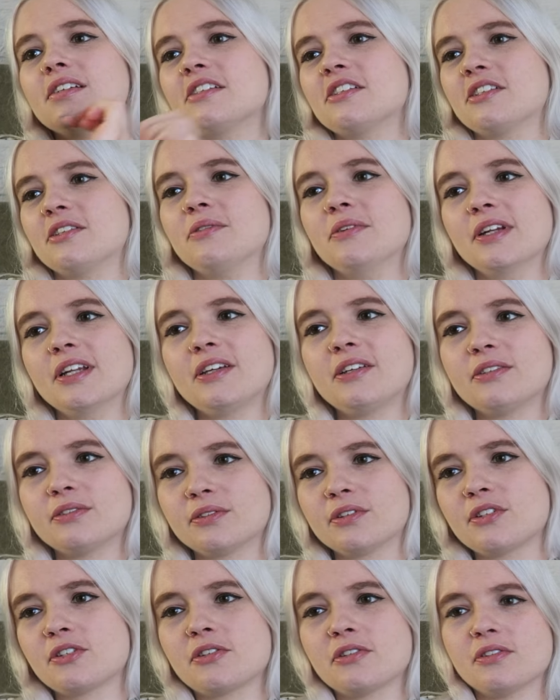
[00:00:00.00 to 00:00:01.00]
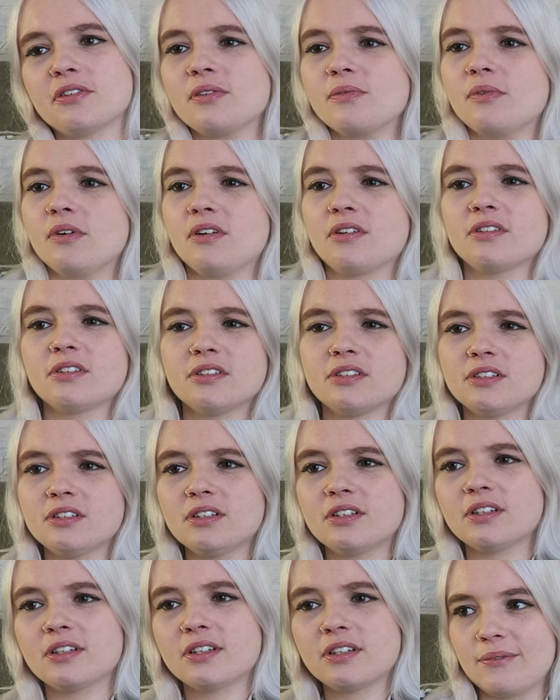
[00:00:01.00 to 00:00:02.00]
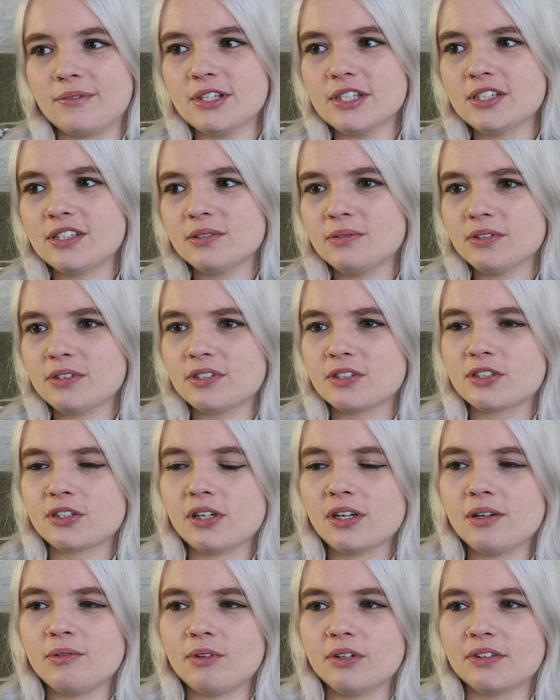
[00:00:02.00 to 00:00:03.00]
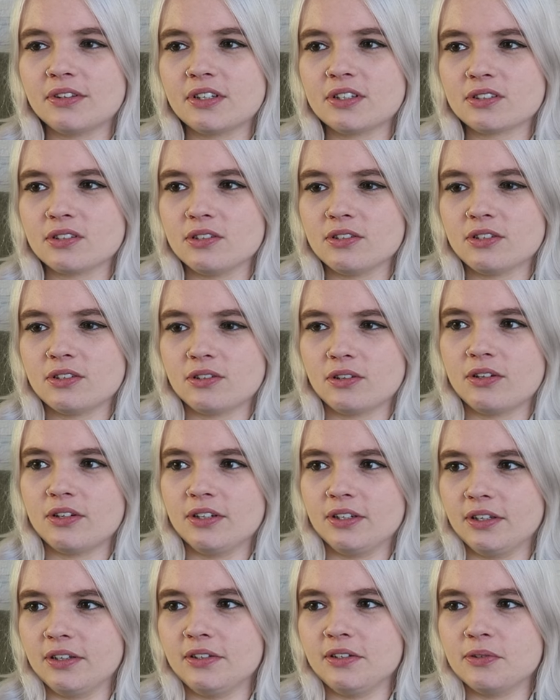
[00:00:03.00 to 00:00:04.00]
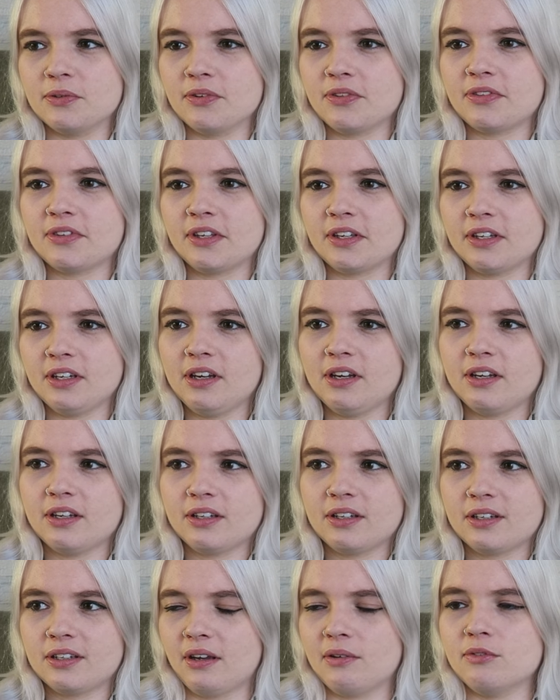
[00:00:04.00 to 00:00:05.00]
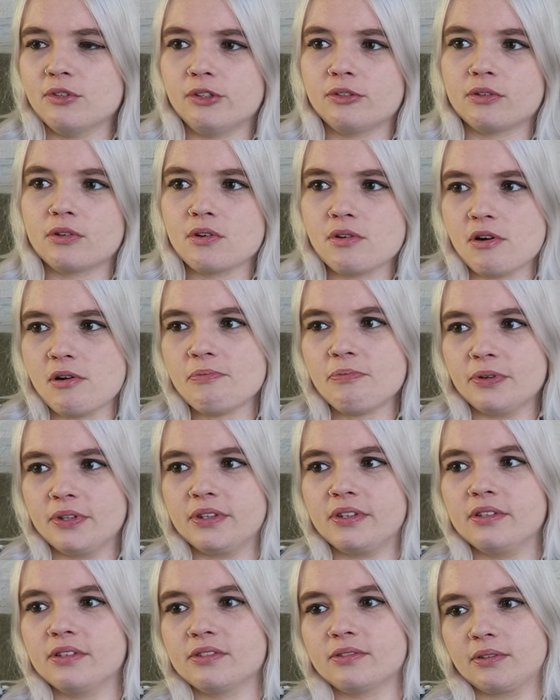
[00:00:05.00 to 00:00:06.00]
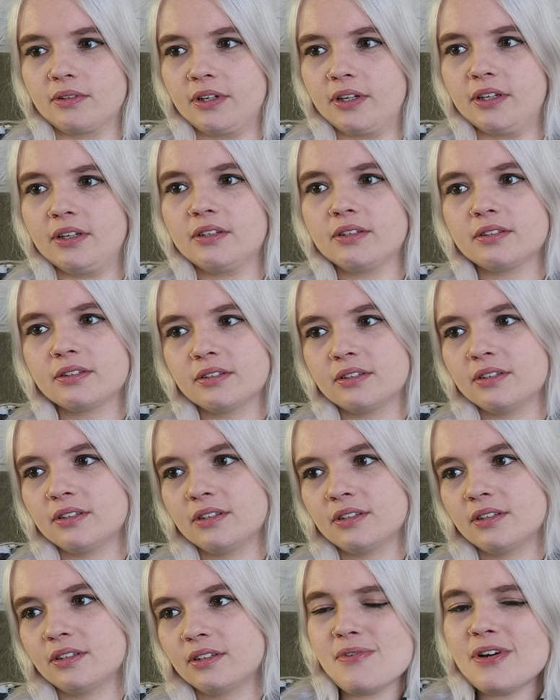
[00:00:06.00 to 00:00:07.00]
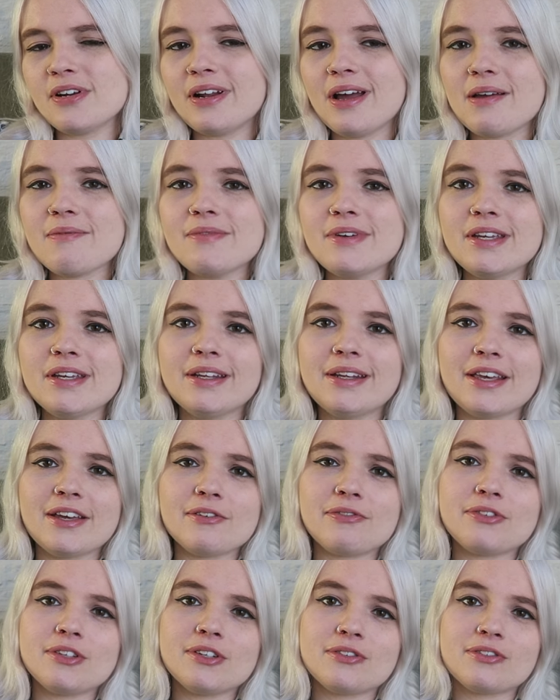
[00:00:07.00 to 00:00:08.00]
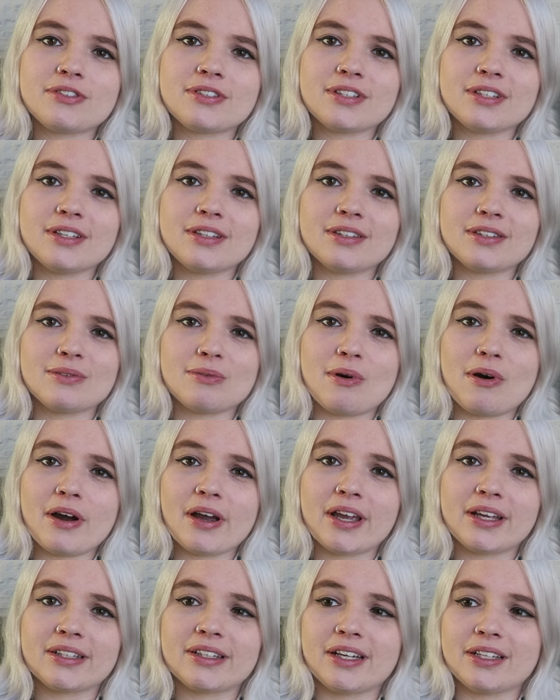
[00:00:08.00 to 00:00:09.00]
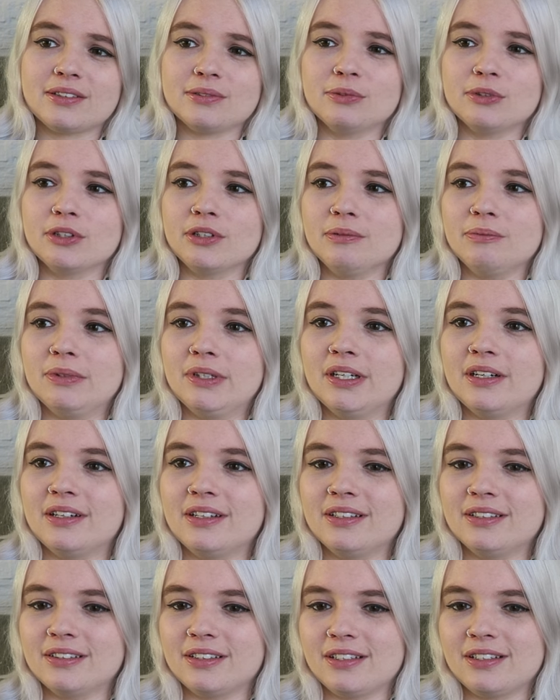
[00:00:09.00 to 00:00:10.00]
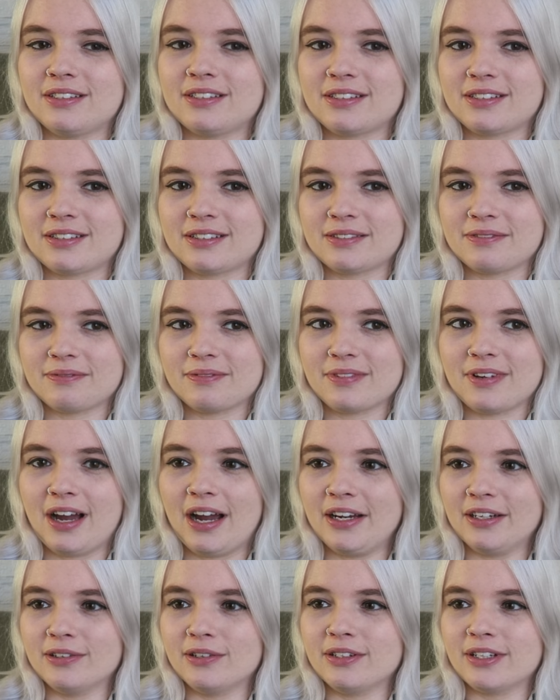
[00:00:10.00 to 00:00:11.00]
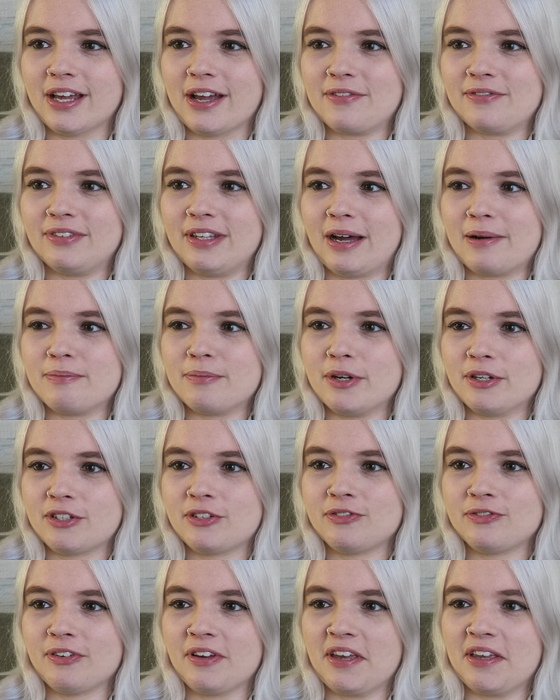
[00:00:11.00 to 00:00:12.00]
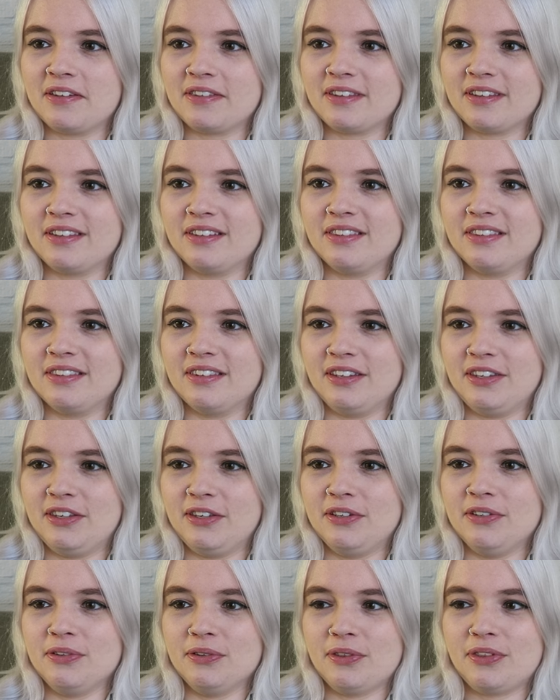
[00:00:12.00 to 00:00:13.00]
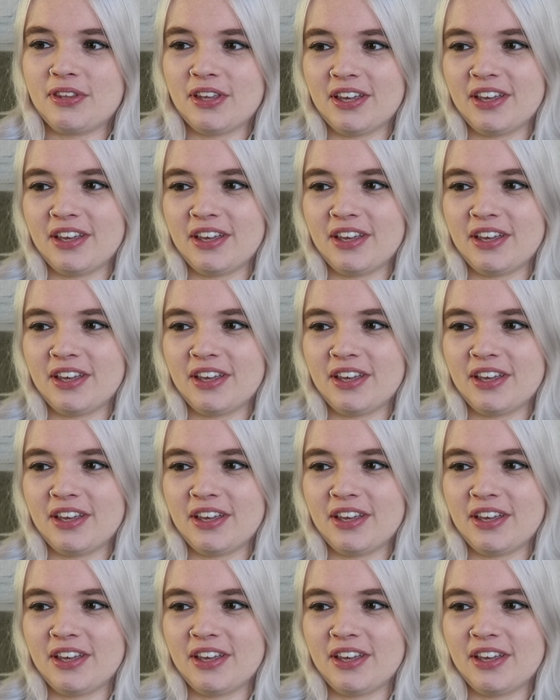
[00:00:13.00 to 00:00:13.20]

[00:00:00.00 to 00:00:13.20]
She really couldn't shoot the walker? I mean, she was a child when this all started. You would think they would grow up with this, right? But I mean, if you've seen The Walking Dead World Beyond, I don't have that much faith in the youth.